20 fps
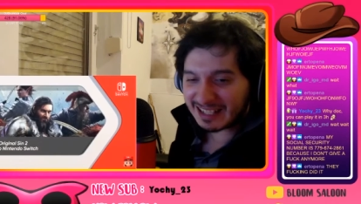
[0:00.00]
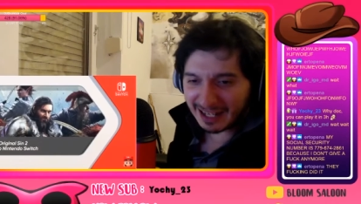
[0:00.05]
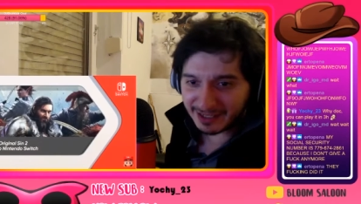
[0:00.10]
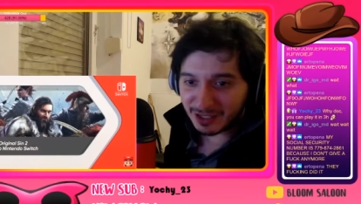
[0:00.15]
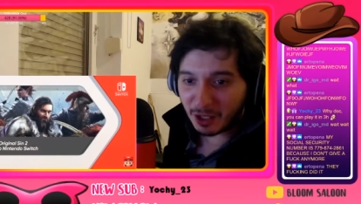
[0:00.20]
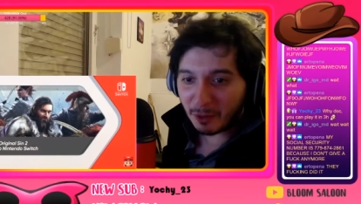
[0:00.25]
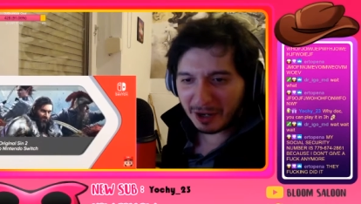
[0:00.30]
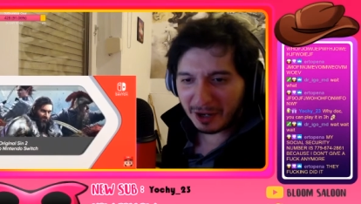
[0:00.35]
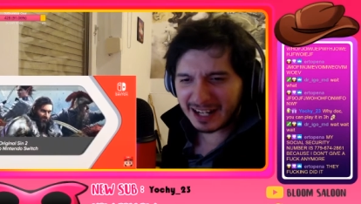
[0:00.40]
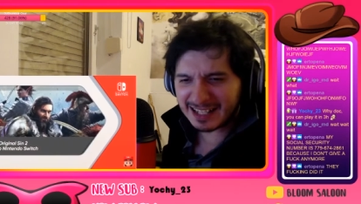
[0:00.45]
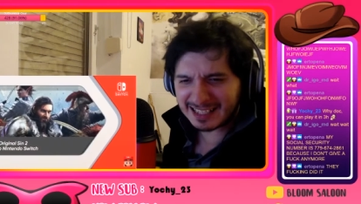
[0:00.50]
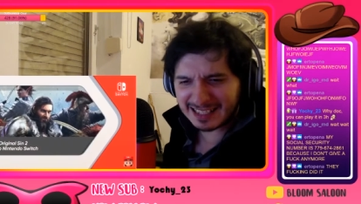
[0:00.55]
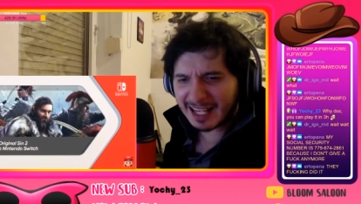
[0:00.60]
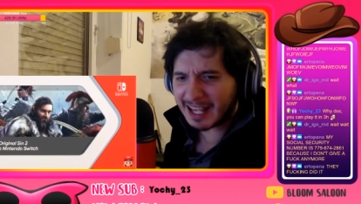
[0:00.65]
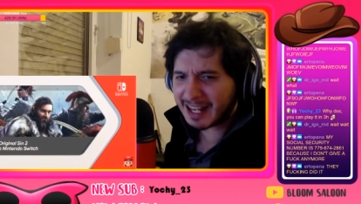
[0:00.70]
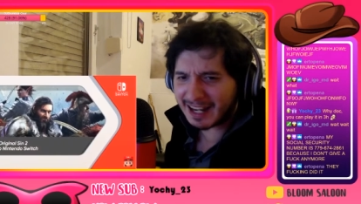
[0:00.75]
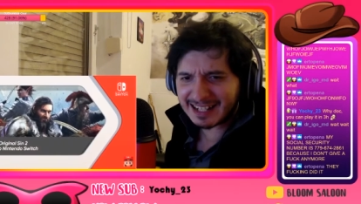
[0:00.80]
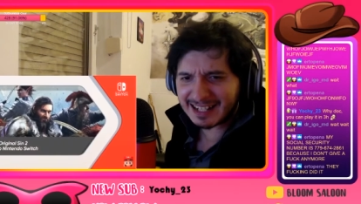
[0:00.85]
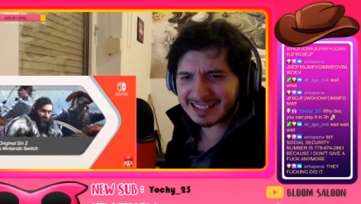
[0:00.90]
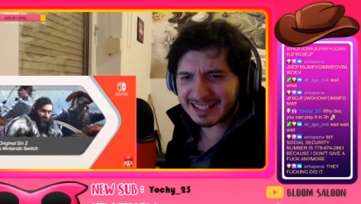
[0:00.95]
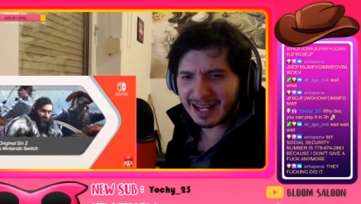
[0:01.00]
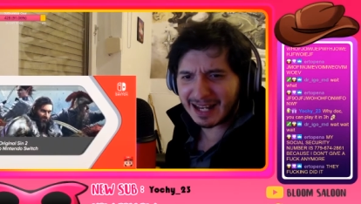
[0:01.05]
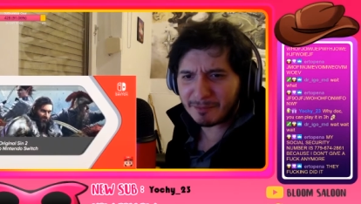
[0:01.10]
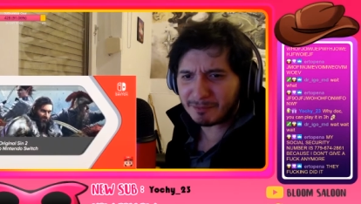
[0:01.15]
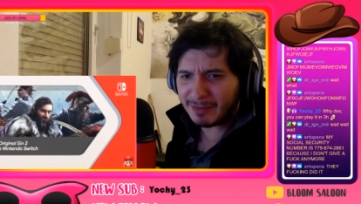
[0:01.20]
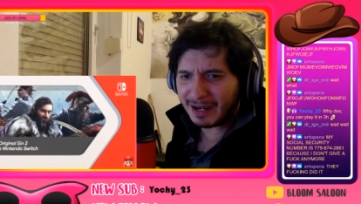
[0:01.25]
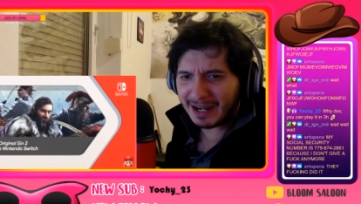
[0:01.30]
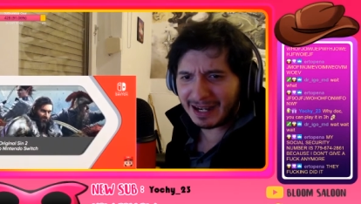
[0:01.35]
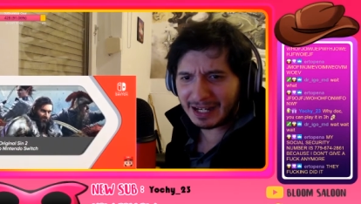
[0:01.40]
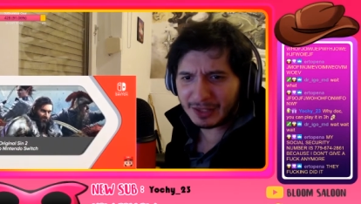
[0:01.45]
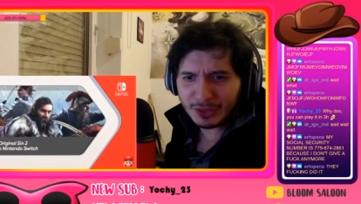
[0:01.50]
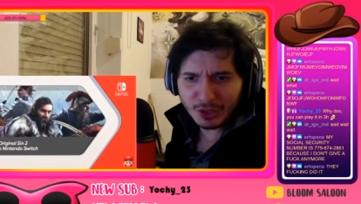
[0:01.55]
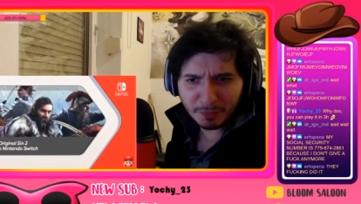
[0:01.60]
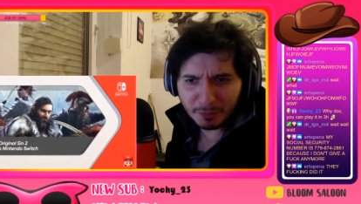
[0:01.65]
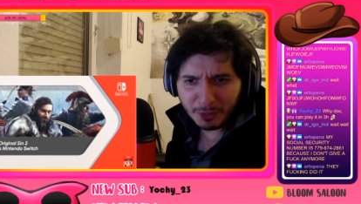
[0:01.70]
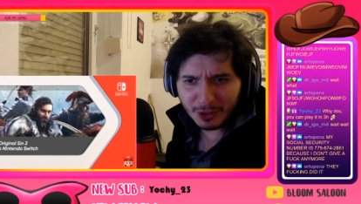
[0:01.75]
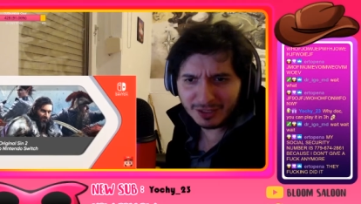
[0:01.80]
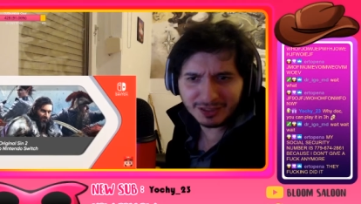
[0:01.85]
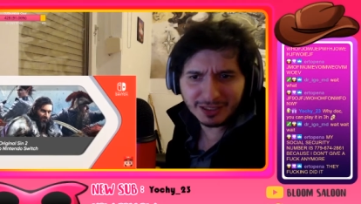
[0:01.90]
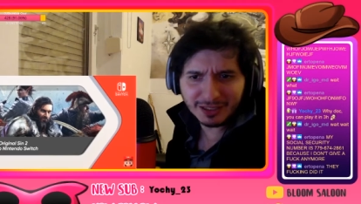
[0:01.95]
Switch. I know what I said. I stand by
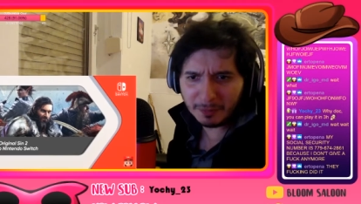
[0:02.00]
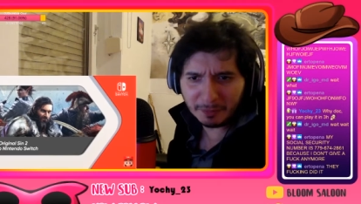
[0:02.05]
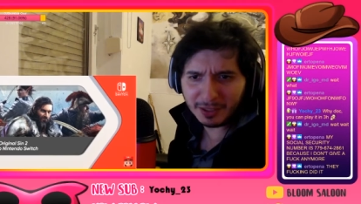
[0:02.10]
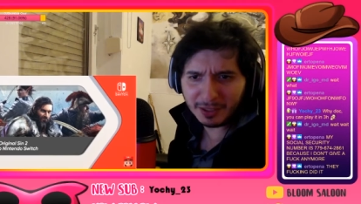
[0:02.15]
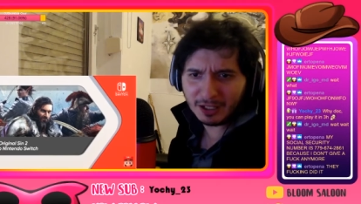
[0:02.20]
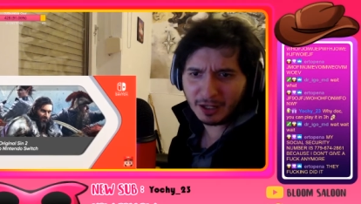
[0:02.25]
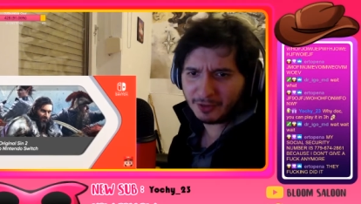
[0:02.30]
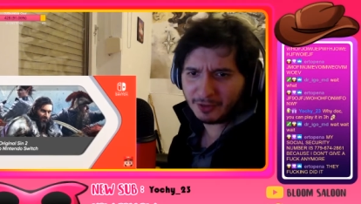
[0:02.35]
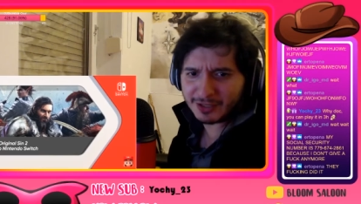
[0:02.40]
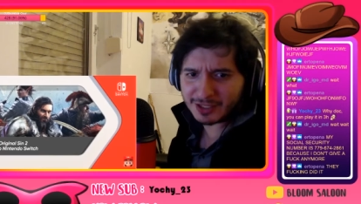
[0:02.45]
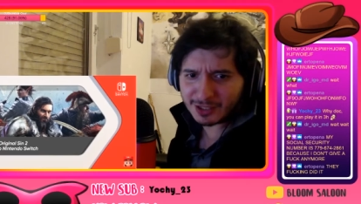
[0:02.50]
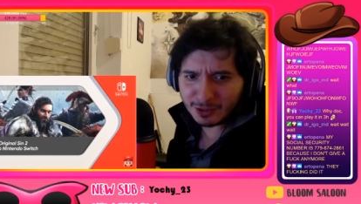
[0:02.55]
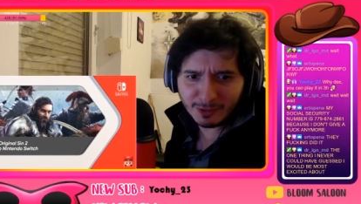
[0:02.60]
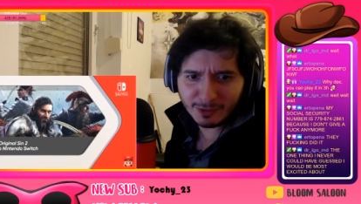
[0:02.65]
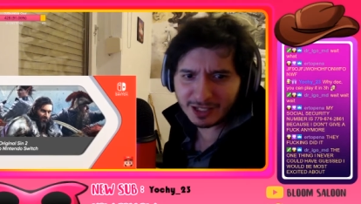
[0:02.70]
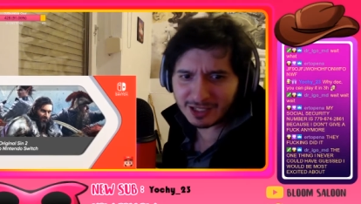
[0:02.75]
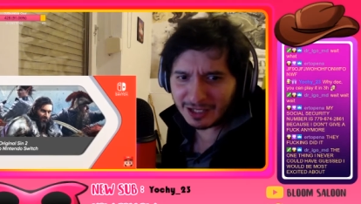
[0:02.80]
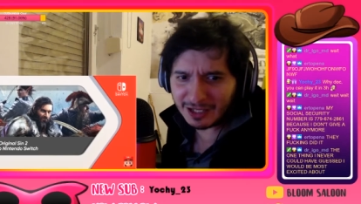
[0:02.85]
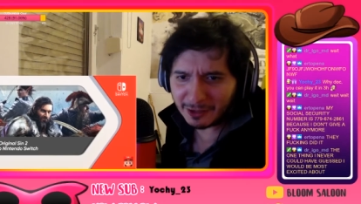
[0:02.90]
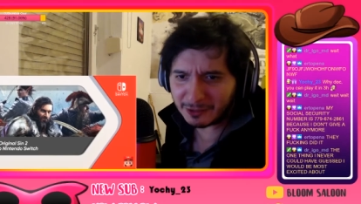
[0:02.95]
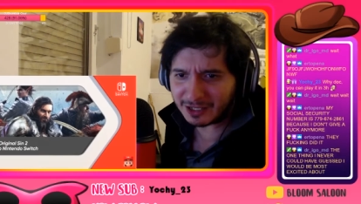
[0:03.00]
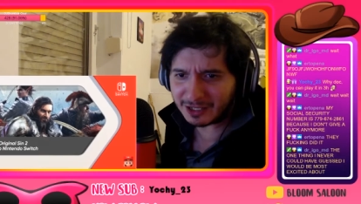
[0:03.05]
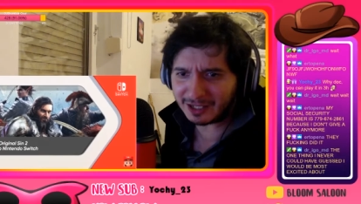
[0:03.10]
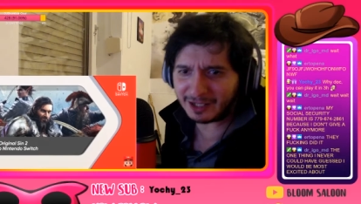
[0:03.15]
it. They're putting DP on the Switch.